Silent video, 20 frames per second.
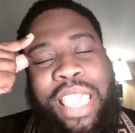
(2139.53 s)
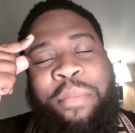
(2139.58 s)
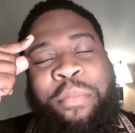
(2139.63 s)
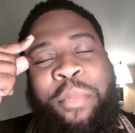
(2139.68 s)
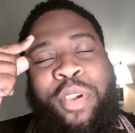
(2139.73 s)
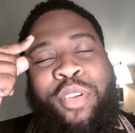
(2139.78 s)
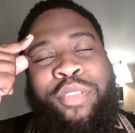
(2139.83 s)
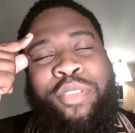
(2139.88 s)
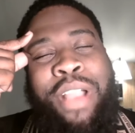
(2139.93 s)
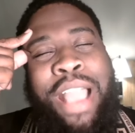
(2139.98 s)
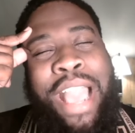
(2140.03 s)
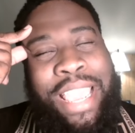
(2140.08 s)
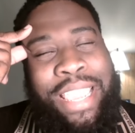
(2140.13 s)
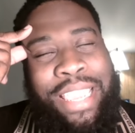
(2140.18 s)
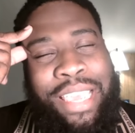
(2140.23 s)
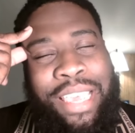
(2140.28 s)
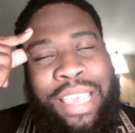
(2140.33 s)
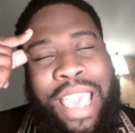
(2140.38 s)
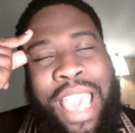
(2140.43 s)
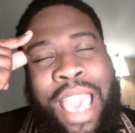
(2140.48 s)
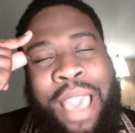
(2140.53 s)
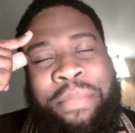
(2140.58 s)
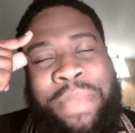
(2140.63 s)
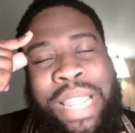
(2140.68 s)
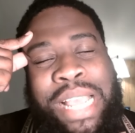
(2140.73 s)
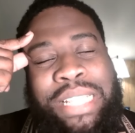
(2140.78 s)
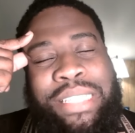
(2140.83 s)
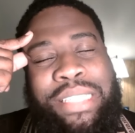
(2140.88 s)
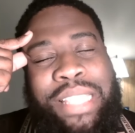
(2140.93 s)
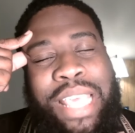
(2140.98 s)
Mariah, I'm
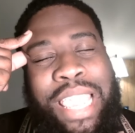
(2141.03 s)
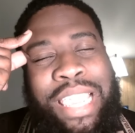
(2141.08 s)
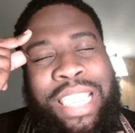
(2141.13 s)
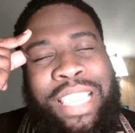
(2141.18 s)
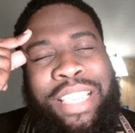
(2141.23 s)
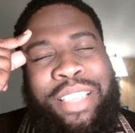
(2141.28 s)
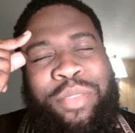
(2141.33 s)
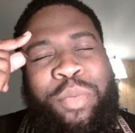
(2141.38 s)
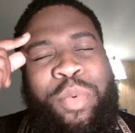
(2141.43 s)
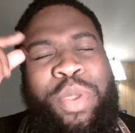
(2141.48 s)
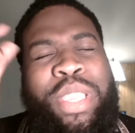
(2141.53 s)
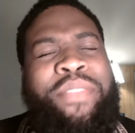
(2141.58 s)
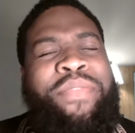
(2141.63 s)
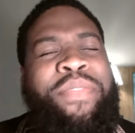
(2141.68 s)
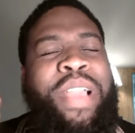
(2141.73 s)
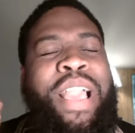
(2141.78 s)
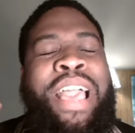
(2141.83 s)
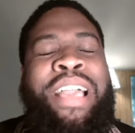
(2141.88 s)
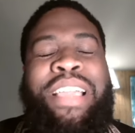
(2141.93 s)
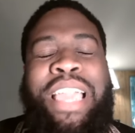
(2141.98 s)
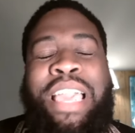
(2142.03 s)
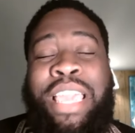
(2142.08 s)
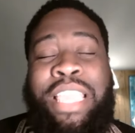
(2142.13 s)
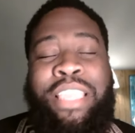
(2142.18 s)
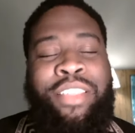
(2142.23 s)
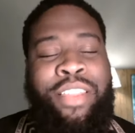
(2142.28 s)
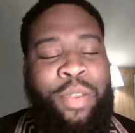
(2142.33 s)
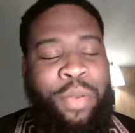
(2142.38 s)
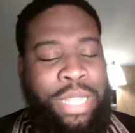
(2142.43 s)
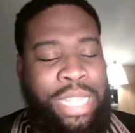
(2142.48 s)
not saying we've I, okay.
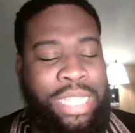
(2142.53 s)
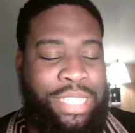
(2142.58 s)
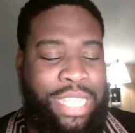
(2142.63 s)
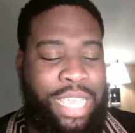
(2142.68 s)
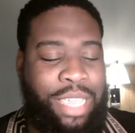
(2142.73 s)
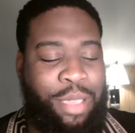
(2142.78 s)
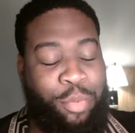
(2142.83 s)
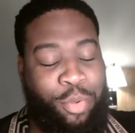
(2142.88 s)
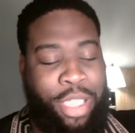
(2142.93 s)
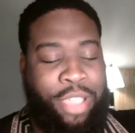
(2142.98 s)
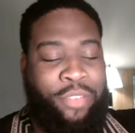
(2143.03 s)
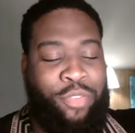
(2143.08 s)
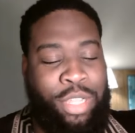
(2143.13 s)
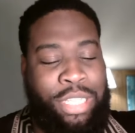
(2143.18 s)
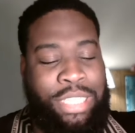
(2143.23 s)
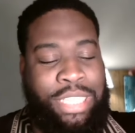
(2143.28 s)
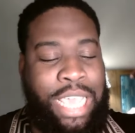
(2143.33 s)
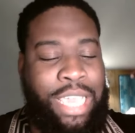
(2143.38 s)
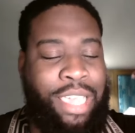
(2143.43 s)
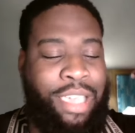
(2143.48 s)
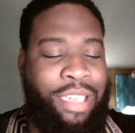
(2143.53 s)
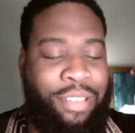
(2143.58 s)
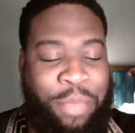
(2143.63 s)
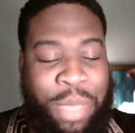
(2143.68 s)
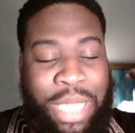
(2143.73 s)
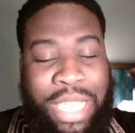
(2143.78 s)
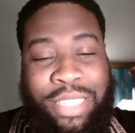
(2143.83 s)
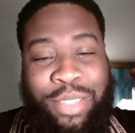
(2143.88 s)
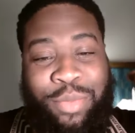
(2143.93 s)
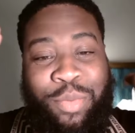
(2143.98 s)
You know what? Let's take a break for a second
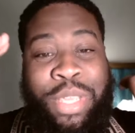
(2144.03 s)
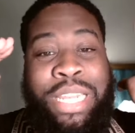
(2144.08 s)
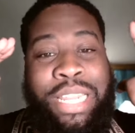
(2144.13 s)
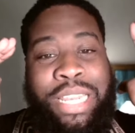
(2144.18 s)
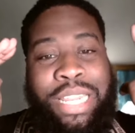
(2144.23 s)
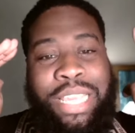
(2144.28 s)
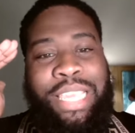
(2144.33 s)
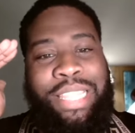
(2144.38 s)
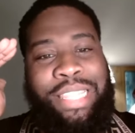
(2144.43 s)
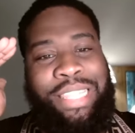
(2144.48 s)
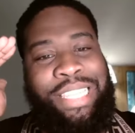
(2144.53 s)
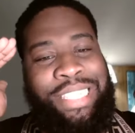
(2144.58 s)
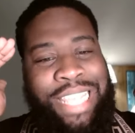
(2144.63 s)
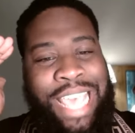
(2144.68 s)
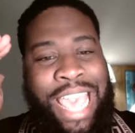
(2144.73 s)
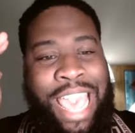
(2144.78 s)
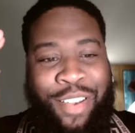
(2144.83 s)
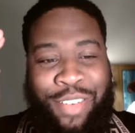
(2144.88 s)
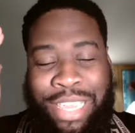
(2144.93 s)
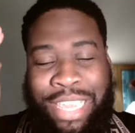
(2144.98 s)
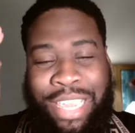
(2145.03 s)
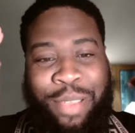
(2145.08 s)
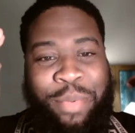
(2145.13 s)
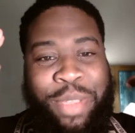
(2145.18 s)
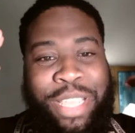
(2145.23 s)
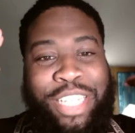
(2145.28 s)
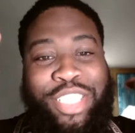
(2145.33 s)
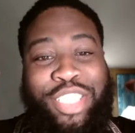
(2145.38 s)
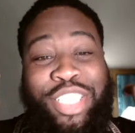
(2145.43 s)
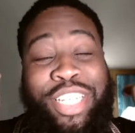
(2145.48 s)
because we need to get this out here
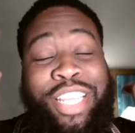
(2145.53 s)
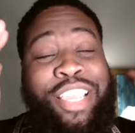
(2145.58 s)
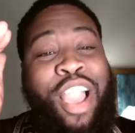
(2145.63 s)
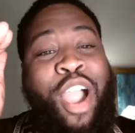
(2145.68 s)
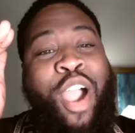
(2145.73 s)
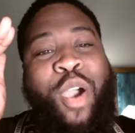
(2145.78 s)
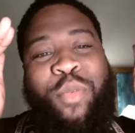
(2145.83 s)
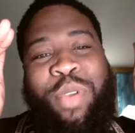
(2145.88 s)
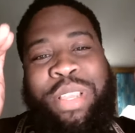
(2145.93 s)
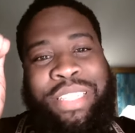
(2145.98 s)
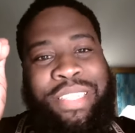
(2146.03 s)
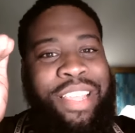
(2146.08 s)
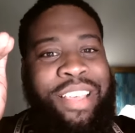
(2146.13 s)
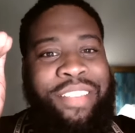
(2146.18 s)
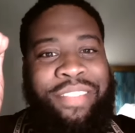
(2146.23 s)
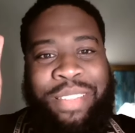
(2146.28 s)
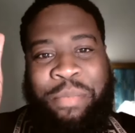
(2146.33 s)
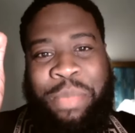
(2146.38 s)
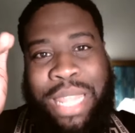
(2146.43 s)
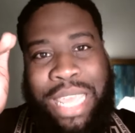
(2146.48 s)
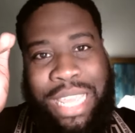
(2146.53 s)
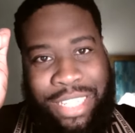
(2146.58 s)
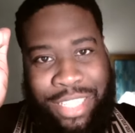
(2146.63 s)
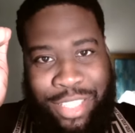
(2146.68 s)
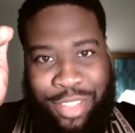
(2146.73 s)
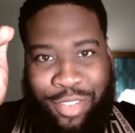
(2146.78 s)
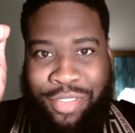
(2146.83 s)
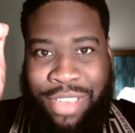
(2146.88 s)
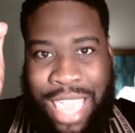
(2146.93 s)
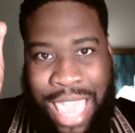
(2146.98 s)
because she always loved to play
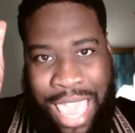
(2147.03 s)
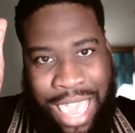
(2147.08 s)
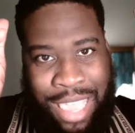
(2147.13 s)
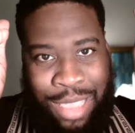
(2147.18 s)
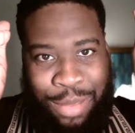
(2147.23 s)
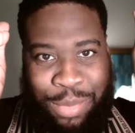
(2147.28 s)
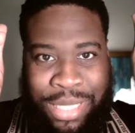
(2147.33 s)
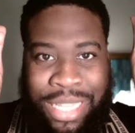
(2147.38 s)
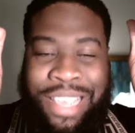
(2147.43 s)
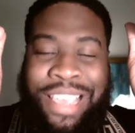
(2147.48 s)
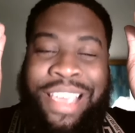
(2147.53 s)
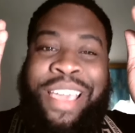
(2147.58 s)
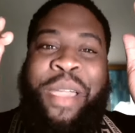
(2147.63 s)
these little games.